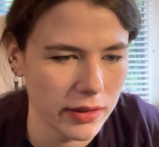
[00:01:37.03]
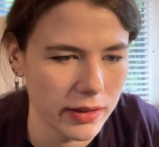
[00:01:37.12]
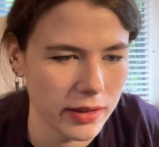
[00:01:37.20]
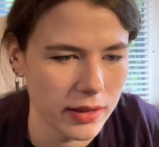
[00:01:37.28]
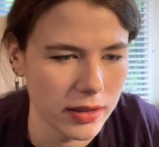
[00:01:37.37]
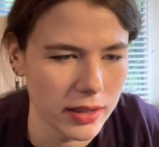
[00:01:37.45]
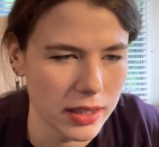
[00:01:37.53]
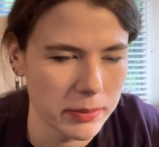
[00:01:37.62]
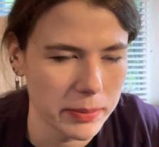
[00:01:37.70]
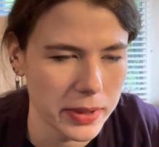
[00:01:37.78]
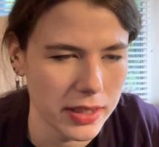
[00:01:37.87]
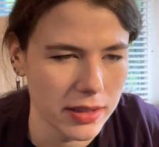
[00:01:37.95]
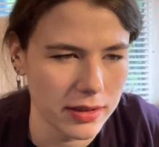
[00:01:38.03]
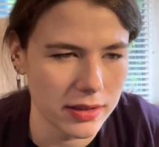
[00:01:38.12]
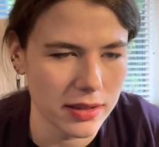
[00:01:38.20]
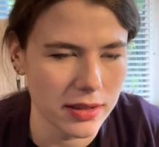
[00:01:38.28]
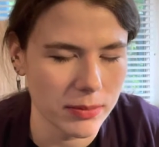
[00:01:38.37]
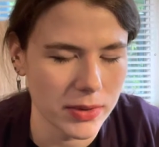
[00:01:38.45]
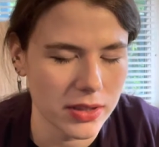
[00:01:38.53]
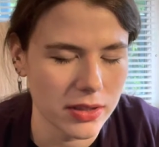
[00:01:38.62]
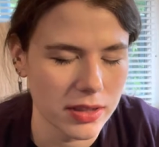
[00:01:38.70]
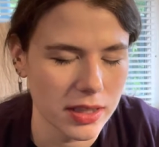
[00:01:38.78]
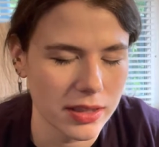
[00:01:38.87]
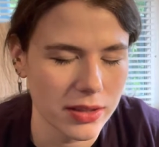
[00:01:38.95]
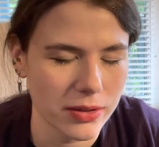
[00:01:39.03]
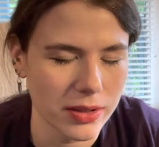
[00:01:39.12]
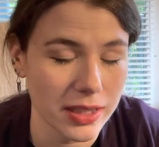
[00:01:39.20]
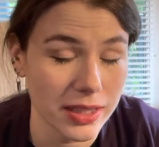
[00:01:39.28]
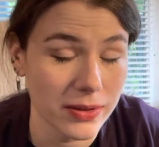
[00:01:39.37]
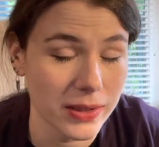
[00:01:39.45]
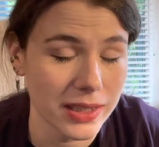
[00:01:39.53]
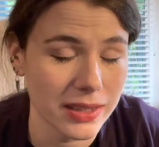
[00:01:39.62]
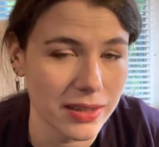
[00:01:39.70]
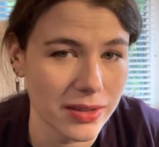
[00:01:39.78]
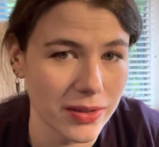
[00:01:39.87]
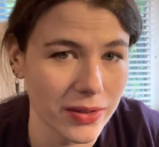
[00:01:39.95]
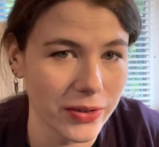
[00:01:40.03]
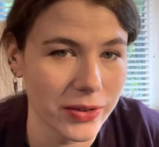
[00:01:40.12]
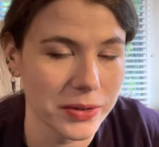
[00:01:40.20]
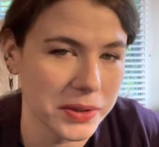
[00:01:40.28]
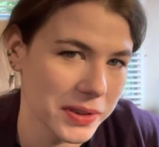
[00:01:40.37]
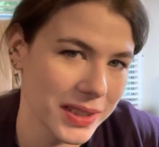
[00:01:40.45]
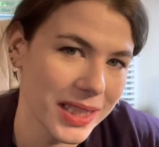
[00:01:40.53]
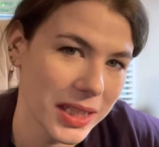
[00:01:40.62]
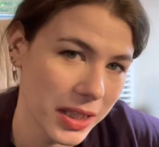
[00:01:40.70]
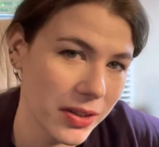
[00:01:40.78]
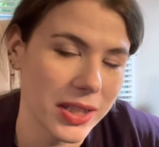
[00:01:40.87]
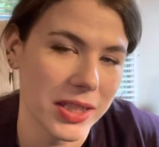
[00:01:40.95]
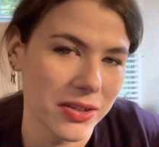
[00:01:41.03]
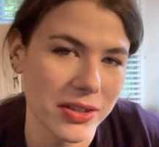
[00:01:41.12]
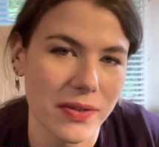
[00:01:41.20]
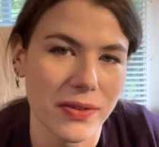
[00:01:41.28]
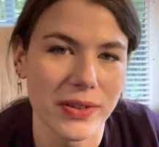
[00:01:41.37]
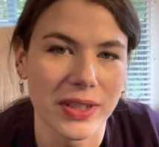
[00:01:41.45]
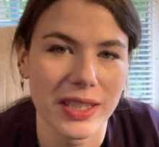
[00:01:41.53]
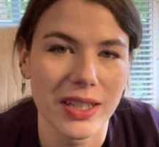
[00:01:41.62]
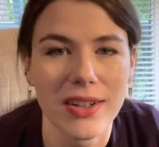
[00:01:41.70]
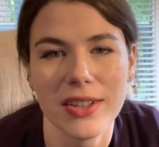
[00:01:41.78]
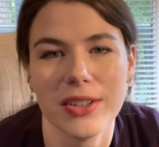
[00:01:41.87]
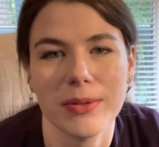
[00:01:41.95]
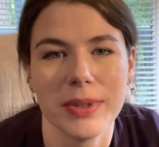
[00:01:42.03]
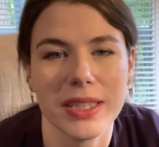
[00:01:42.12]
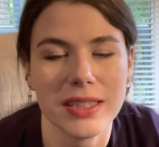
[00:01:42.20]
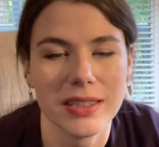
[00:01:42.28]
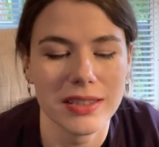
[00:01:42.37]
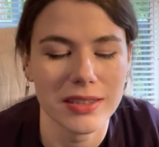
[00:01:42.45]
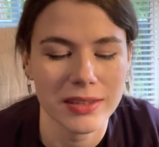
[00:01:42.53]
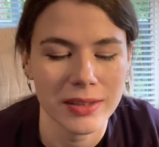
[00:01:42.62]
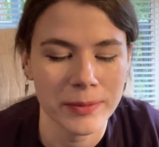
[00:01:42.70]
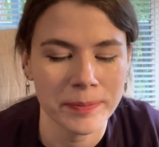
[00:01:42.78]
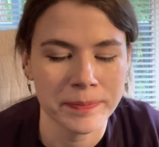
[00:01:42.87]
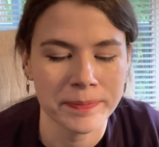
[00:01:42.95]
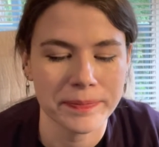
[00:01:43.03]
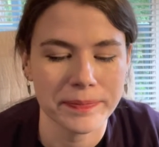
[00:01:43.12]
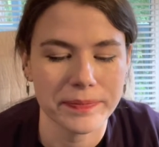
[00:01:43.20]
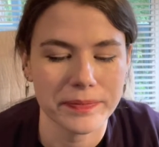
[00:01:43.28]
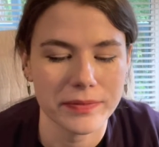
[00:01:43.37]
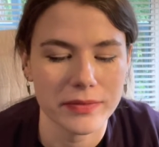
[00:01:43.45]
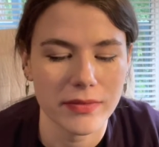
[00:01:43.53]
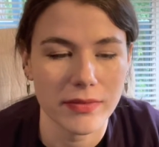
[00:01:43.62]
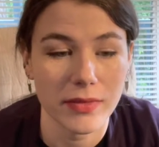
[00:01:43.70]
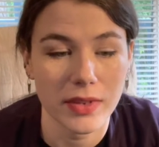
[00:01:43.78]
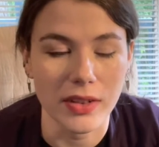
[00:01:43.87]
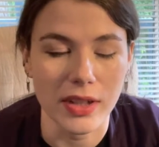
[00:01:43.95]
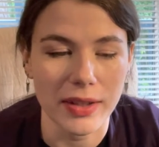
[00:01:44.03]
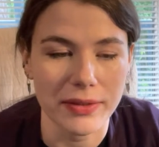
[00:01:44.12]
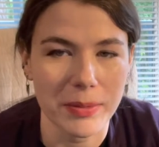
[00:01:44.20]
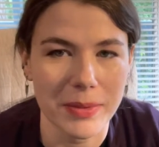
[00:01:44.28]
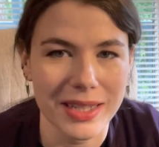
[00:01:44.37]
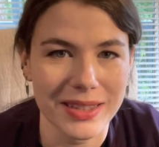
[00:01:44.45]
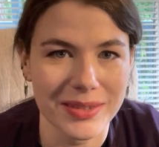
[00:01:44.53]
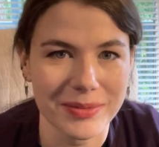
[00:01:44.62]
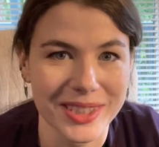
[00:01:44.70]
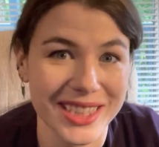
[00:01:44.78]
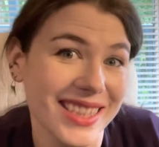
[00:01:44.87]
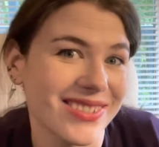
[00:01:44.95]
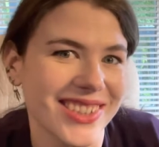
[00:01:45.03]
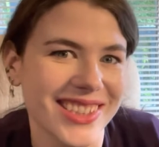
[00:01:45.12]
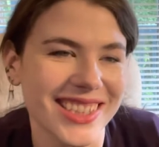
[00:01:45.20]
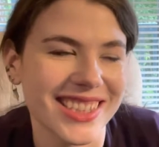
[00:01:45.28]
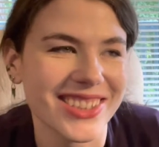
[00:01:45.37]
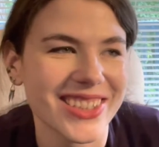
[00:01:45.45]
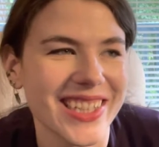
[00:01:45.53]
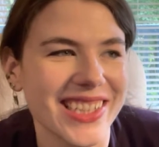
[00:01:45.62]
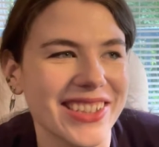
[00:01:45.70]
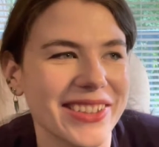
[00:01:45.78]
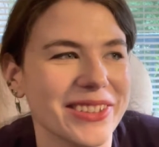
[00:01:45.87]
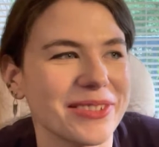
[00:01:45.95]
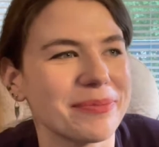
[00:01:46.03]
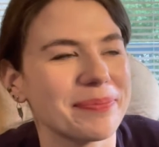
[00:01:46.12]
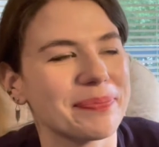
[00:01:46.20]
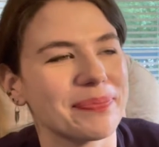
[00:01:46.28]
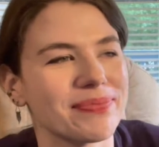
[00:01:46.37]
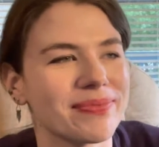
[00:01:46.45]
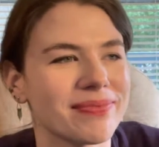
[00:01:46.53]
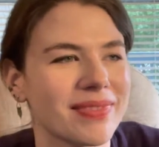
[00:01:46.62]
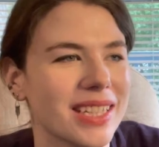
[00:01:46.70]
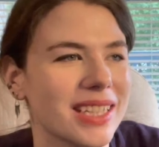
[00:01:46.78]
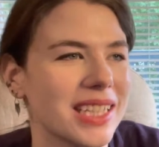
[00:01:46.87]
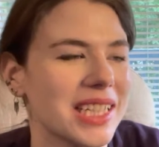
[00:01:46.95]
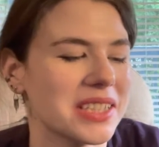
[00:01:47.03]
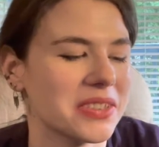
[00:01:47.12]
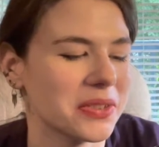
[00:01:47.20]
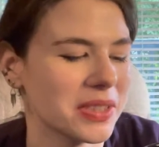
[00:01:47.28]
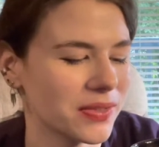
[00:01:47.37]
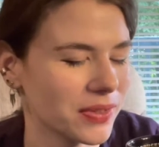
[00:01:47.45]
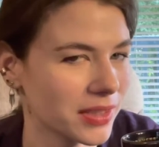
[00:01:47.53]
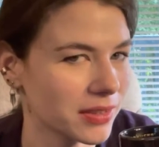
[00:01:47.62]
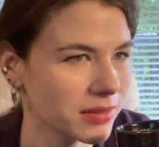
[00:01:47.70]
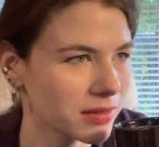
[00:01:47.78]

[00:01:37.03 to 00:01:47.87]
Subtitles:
clay pendants as much as they do the earrings, although earrings are definitely harder because you have to make them look even on each side, so that's always fun.